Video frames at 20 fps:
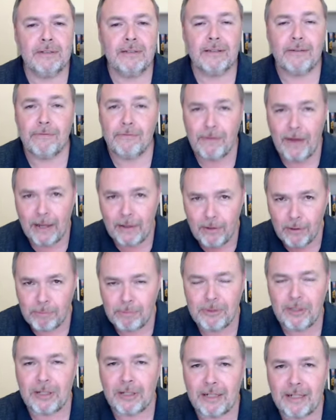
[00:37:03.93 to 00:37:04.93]
the final
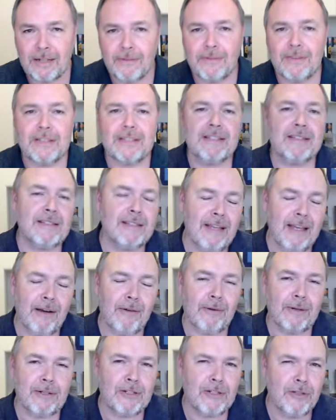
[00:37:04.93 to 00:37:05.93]
book of the
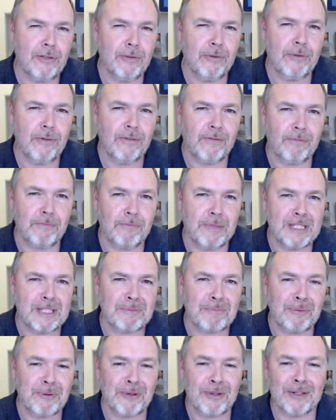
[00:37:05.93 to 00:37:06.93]
era 2 of
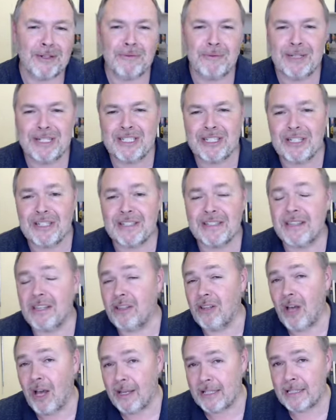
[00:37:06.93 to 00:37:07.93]
Mistborn, which is The
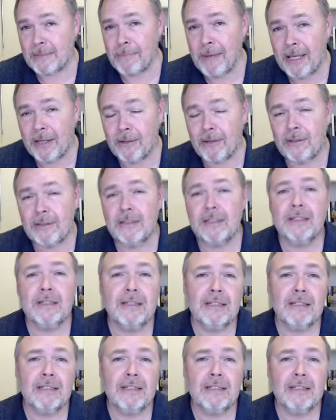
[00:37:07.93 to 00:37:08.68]
Lost Metal,